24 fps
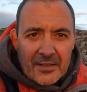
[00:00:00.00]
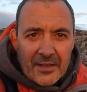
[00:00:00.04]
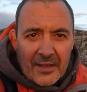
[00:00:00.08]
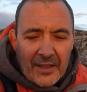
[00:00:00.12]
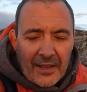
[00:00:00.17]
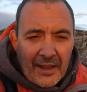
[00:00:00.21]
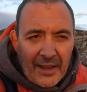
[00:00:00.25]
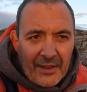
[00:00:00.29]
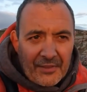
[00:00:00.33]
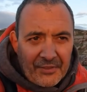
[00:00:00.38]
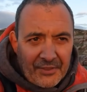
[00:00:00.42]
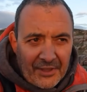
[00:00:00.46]

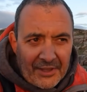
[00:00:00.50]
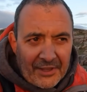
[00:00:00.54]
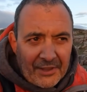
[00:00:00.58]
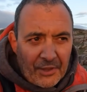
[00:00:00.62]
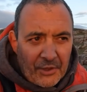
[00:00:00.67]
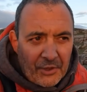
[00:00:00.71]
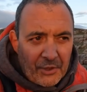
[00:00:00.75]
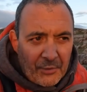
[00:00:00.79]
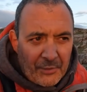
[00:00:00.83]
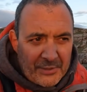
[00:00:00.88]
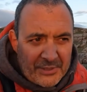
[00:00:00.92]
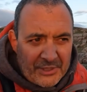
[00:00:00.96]
I think
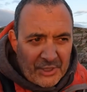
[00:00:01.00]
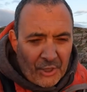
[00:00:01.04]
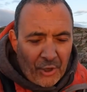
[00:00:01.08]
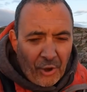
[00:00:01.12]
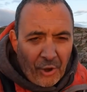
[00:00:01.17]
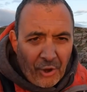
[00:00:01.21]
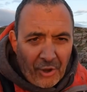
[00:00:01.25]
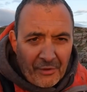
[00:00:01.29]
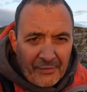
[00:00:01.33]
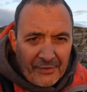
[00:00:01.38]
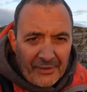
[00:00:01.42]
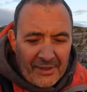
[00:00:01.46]
there is
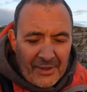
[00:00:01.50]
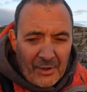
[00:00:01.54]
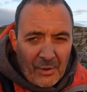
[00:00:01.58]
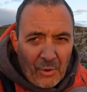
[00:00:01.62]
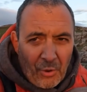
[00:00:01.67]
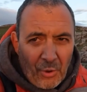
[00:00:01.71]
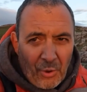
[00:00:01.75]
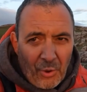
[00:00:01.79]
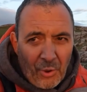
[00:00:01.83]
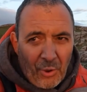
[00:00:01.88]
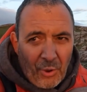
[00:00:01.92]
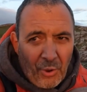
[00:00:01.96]
coffee.
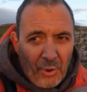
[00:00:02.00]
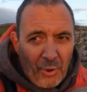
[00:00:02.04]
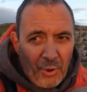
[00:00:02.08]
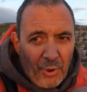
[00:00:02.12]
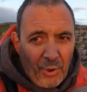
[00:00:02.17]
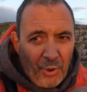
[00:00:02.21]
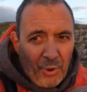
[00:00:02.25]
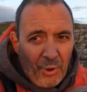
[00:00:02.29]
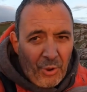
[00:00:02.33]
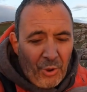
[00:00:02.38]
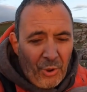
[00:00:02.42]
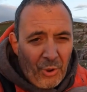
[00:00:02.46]

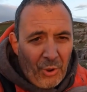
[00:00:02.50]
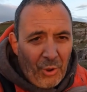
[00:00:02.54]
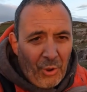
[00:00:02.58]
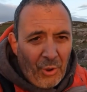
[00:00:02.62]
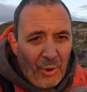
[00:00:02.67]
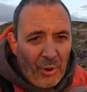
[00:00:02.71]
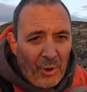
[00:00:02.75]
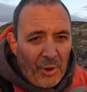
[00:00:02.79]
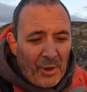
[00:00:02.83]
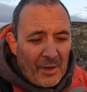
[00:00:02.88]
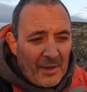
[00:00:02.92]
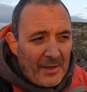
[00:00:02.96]

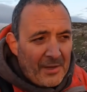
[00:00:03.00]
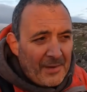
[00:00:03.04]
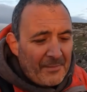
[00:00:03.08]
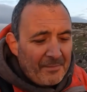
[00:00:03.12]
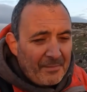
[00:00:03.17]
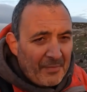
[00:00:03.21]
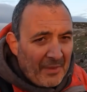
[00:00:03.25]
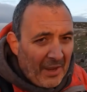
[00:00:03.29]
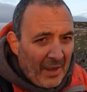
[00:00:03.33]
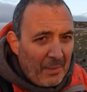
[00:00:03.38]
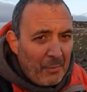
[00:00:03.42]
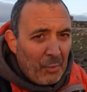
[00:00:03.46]
Oh,
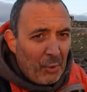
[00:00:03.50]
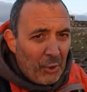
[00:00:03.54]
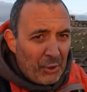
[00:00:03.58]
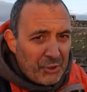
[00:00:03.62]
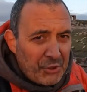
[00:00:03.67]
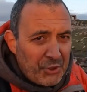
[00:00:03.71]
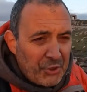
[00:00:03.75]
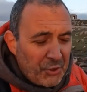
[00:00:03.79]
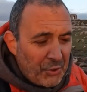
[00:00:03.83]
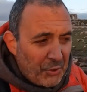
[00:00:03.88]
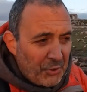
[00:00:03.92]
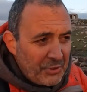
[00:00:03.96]
I'm wearing
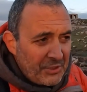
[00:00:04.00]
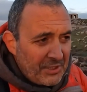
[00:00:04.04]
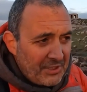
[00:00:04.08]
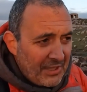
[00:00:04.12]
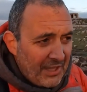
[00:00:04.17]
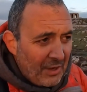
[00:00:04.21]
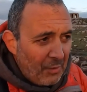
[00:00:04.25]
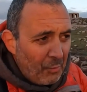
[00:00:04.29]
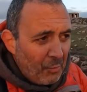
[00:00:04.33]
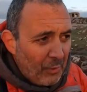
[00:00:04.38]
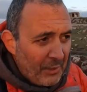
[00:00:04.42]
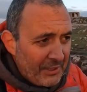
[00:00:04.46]
shorts, and
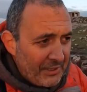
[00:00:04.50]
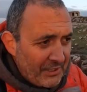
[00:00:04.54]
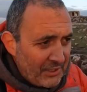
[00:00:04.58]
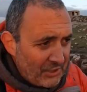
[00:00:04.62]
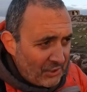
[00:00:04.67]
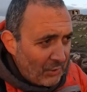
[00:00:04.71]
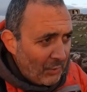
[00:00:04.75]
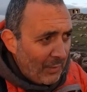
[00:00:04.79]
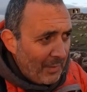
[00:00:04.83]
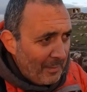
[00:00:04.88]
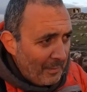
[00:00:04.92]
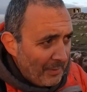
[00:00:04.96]
that wind is
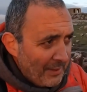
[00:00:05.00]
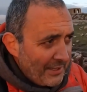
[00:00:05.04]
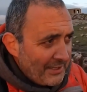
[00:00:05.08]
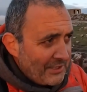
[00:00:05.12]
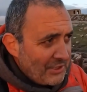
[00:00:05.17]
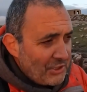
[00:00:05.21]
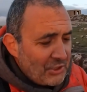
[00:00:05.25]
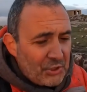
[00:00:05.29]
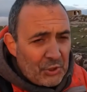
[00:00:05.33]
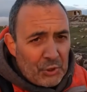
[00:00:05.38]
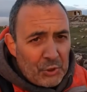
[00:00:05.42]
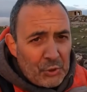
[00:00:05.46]
going
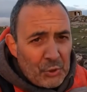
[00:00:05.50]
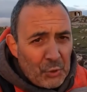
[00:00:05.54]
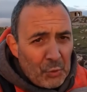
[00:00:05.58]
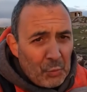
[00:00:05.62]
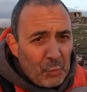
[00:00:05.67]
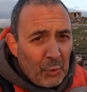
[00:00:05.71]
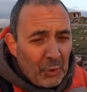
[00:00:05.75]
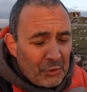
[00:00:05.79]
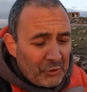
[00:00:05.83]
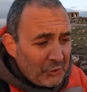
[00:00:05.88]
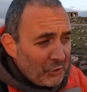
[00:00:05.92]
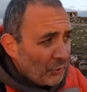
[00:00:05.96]
places you don't
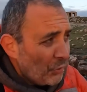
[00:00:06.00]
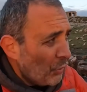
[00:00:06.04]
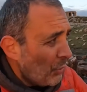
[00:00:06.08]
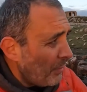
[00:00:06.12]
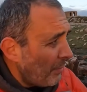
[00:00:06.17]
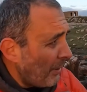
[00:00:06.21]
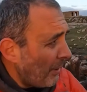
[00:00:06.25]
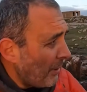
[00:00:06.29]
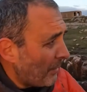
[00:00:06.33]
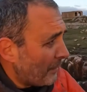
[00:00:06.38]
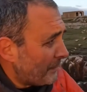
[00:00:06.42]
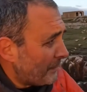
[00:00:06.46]
want to know about.